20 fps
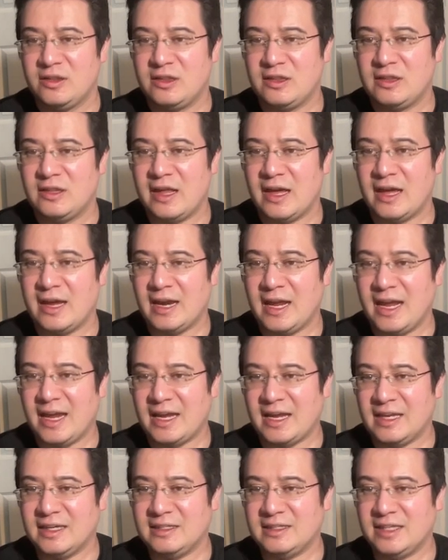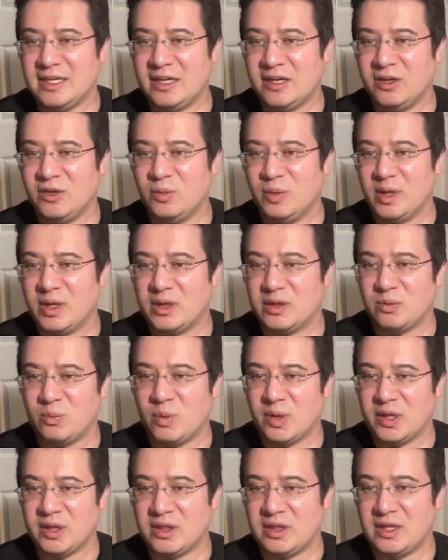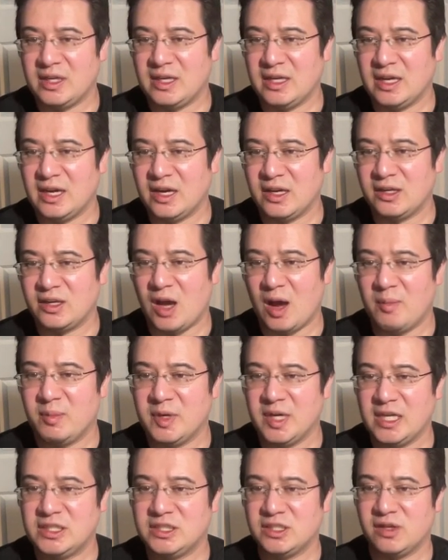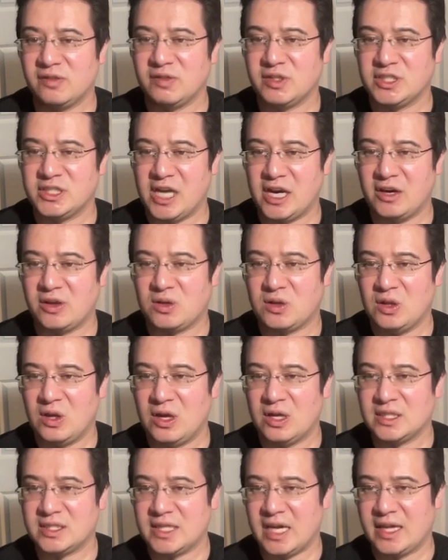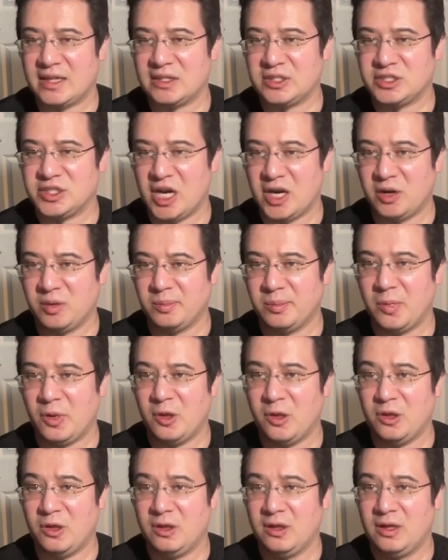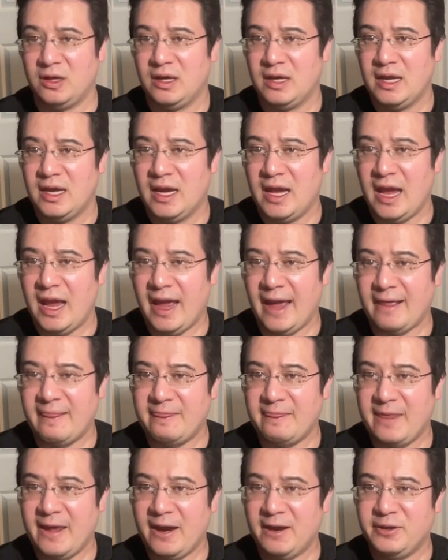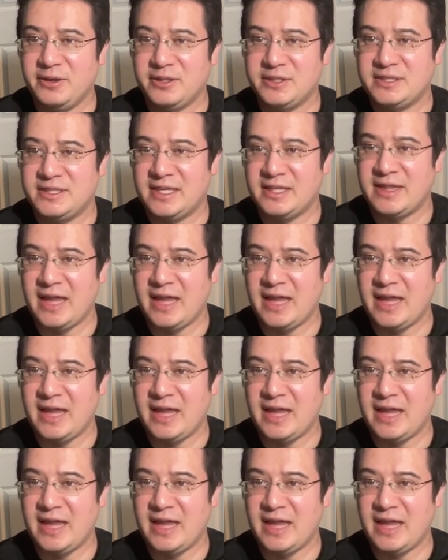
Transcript: that it can deal with the combination of the Shadow Claws and the Shadow Ball. And there you see